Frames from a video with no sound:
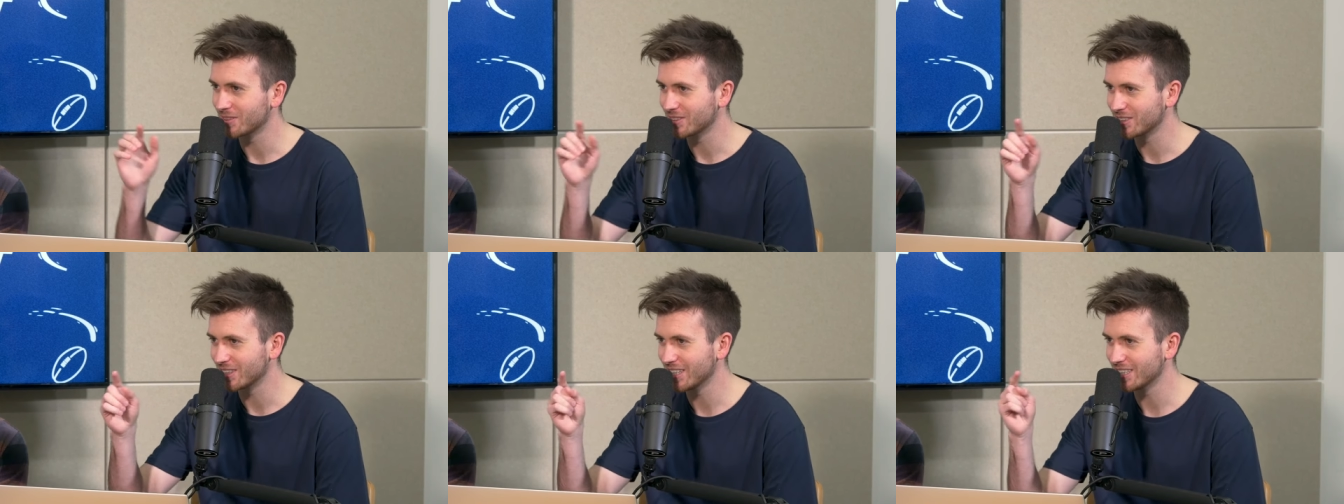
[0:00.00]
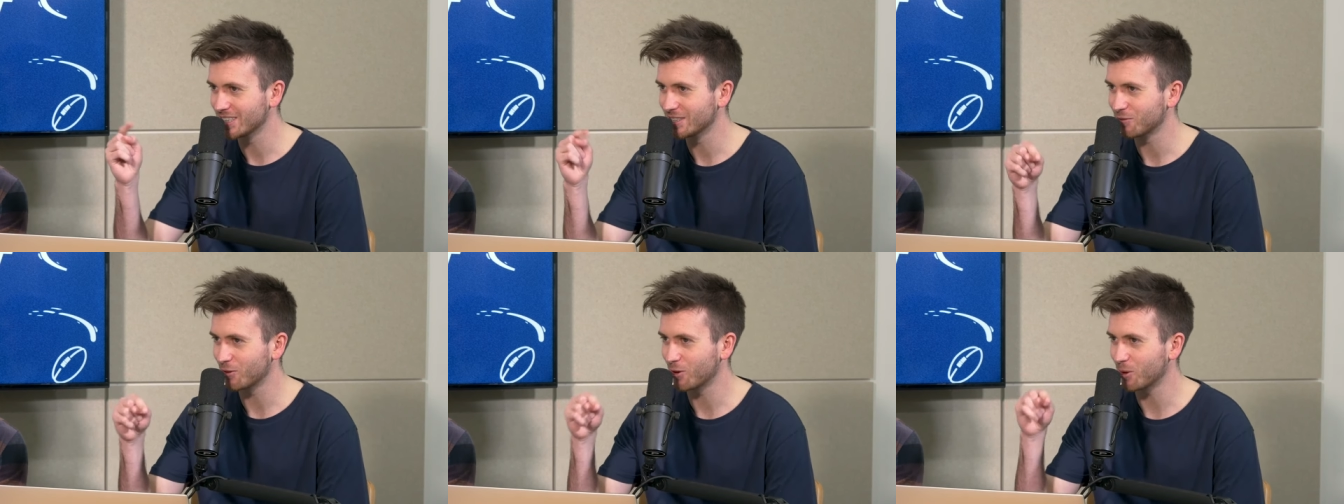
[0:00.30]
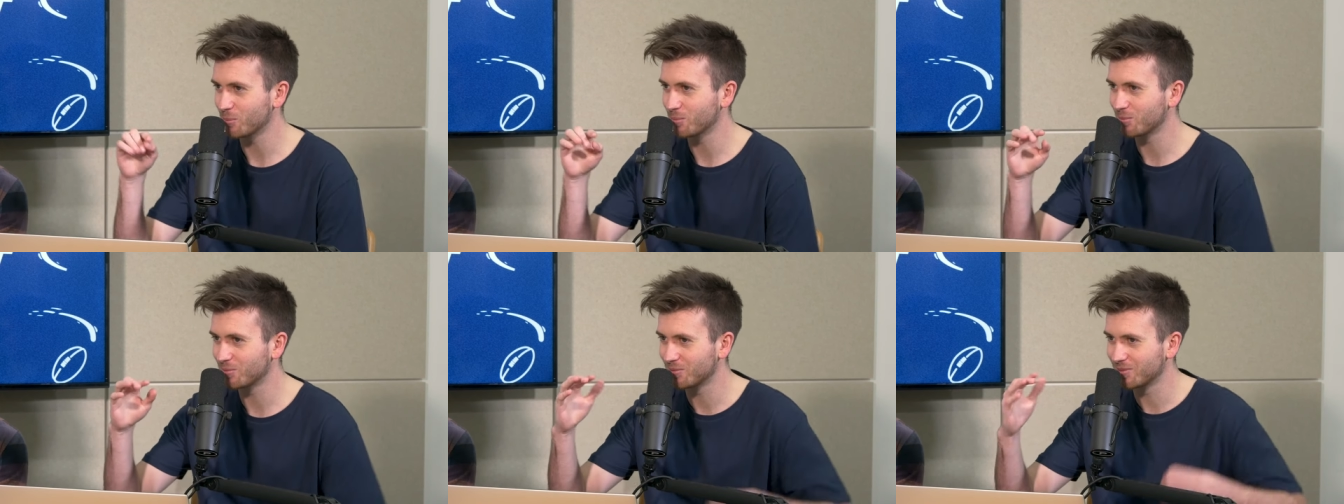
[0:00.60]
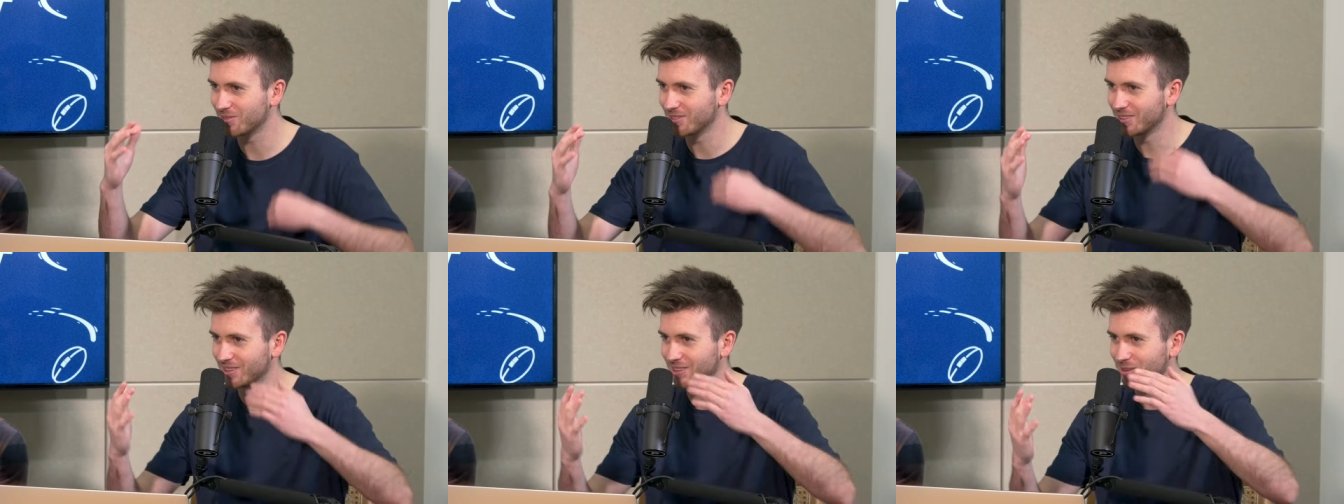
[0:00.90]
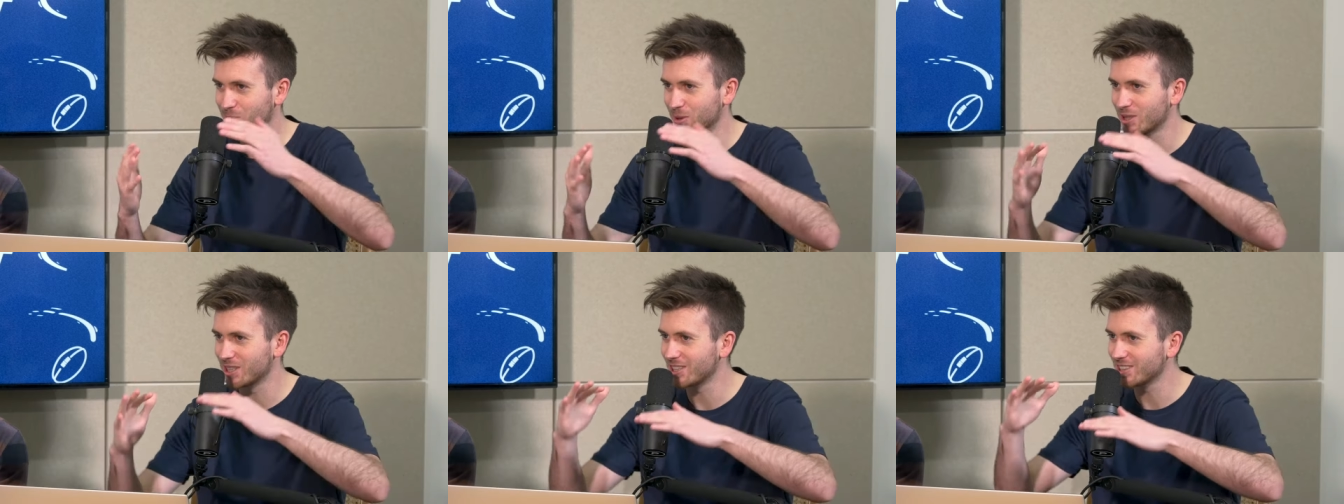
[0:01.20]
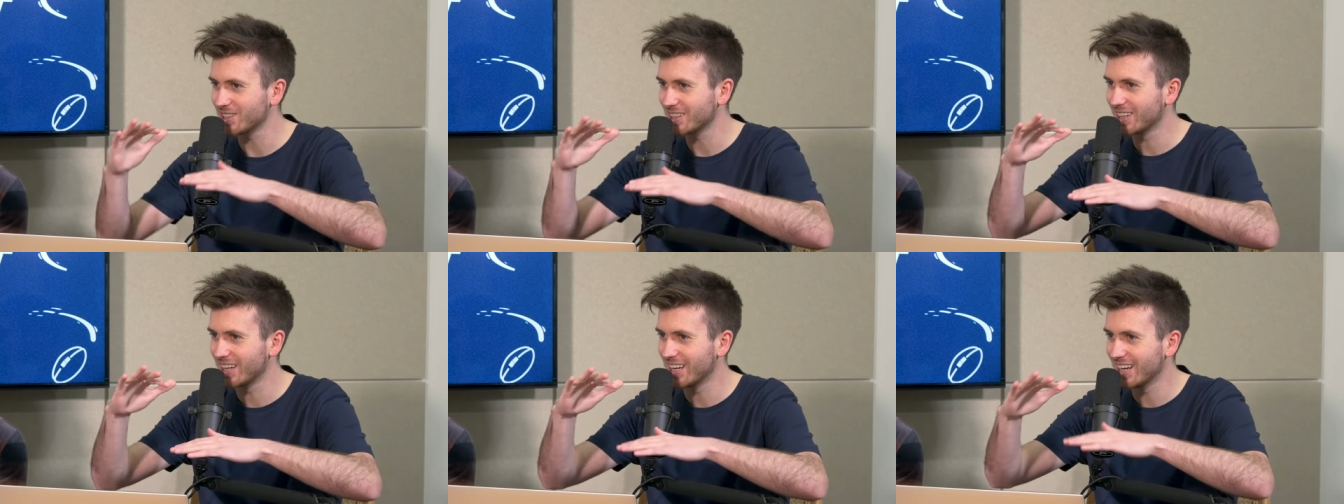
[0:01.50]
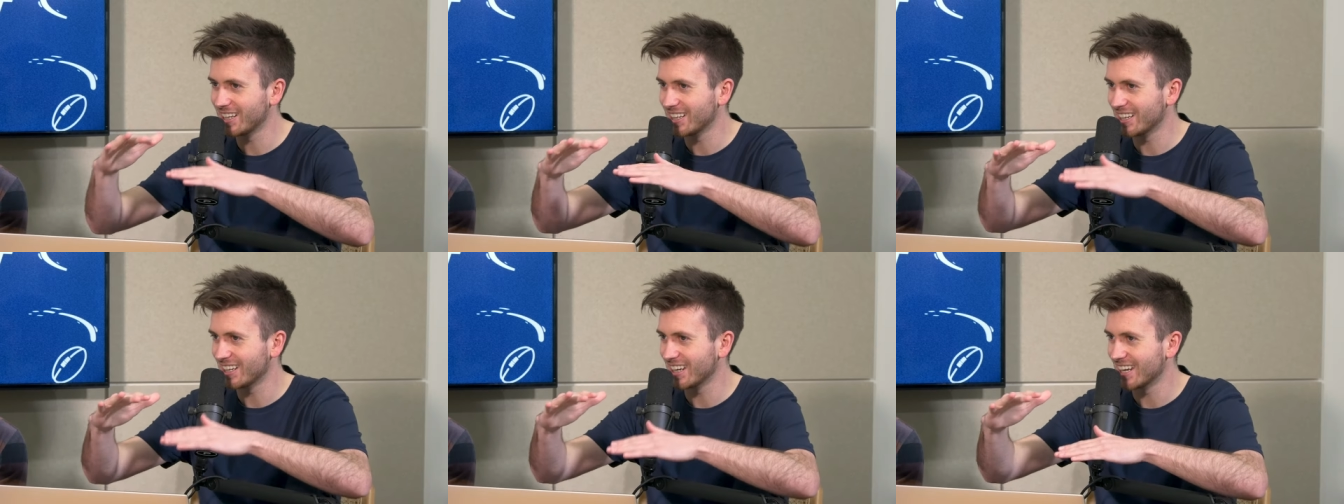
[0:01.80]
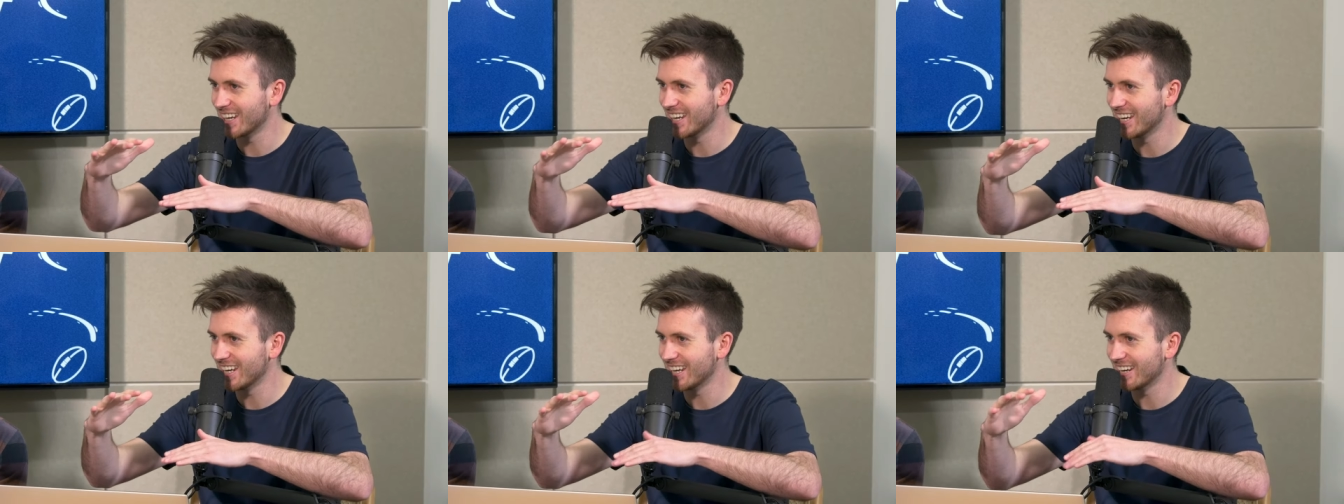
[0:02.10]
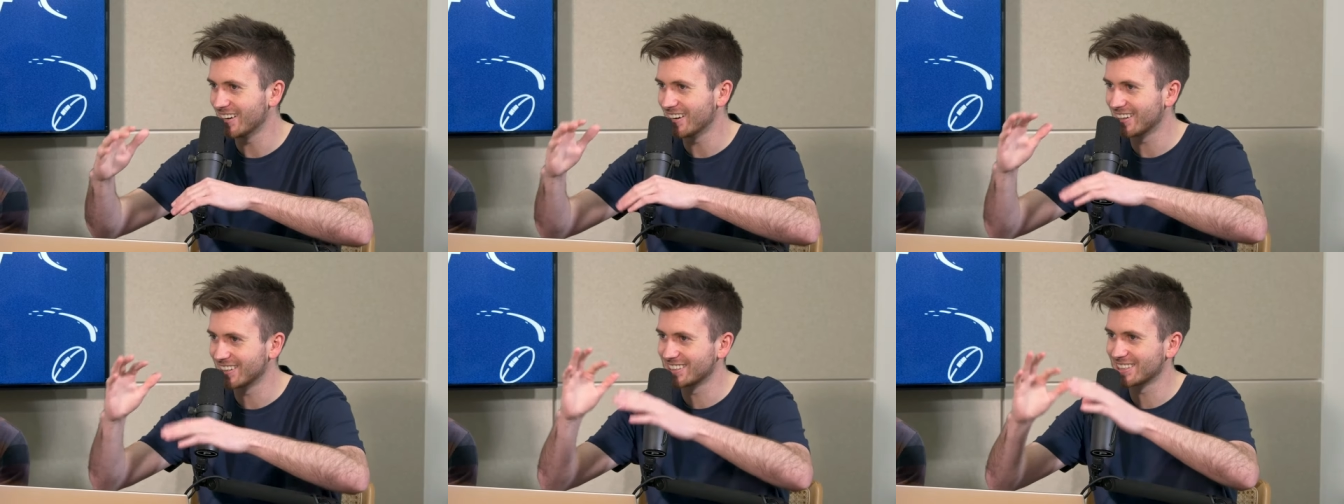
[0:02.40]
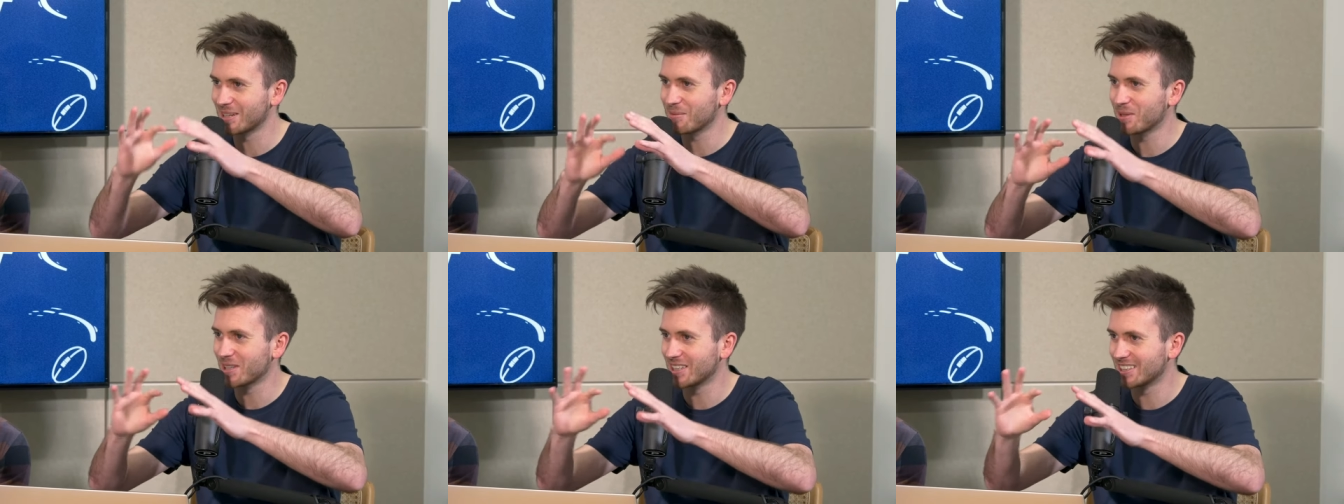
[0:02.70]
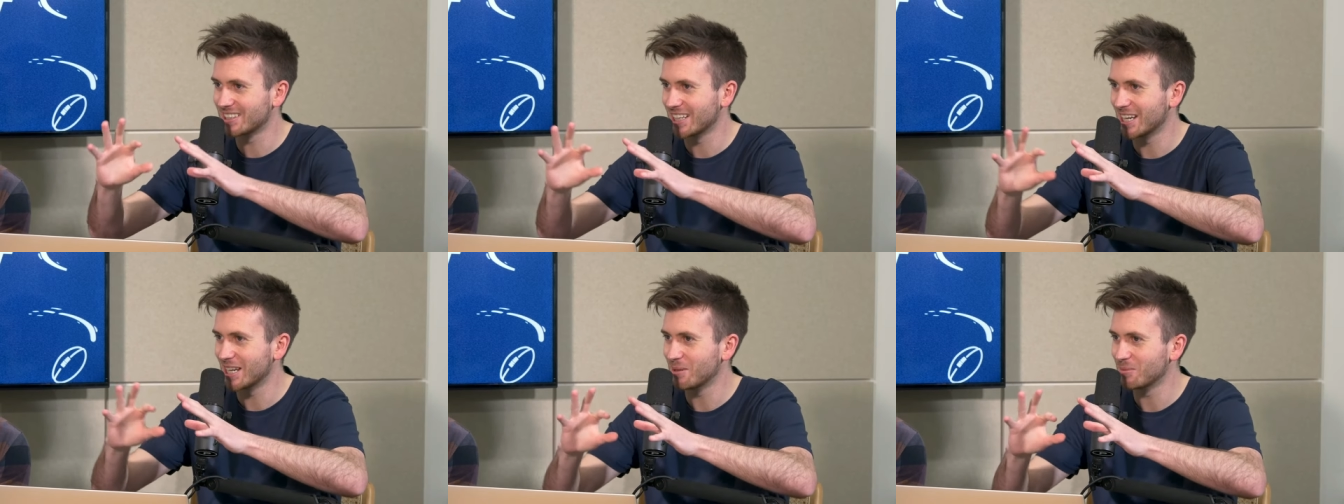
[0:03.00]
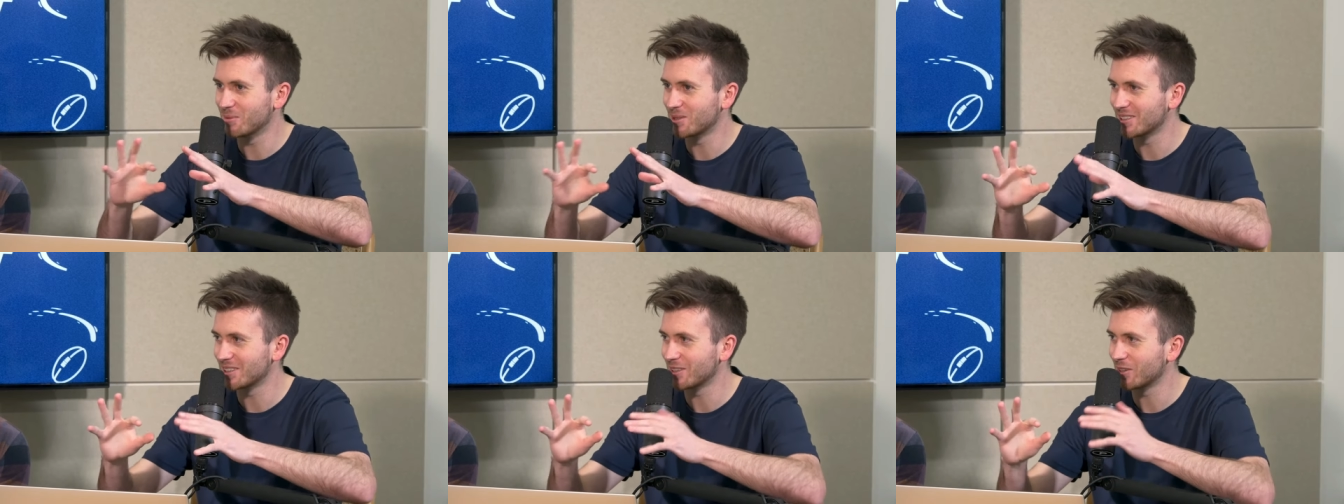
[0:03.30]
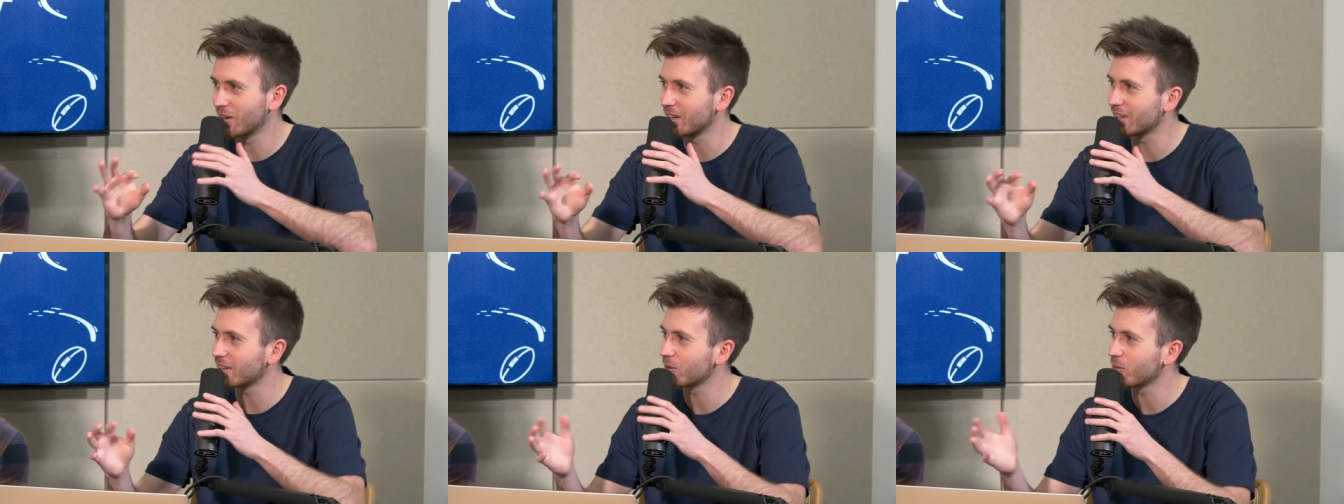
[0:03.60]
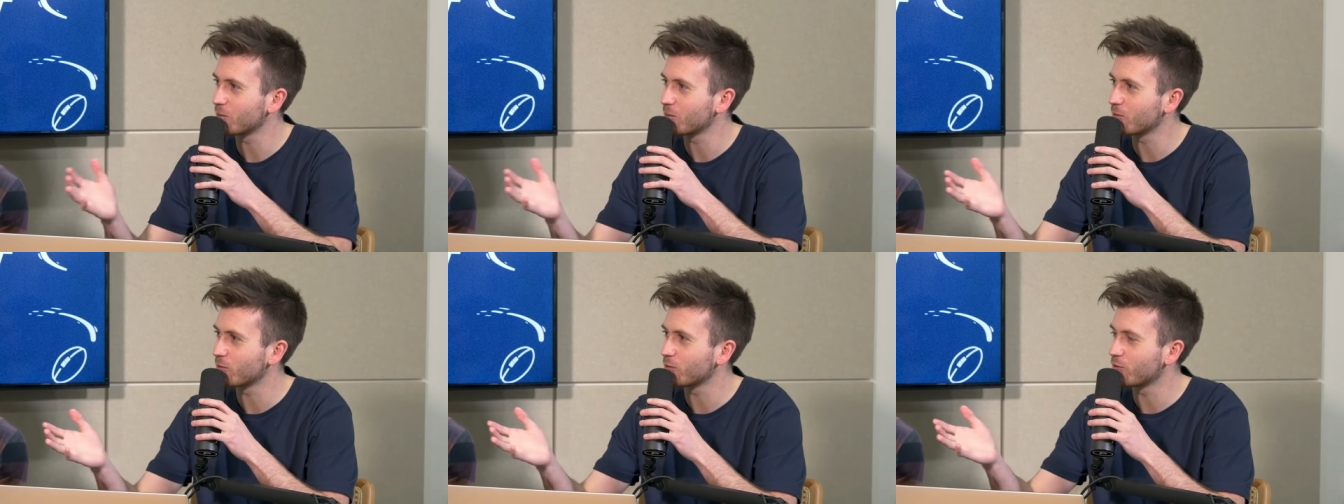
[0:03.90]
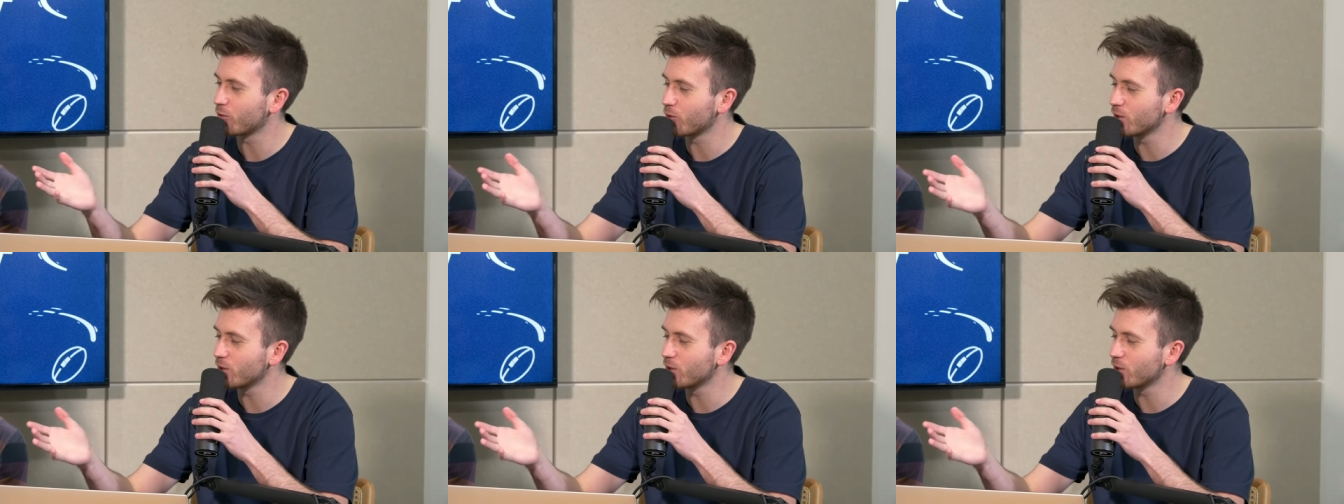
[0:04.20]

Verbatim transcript: geez, if I'm potentially landing here and some of the teams, like, yeah.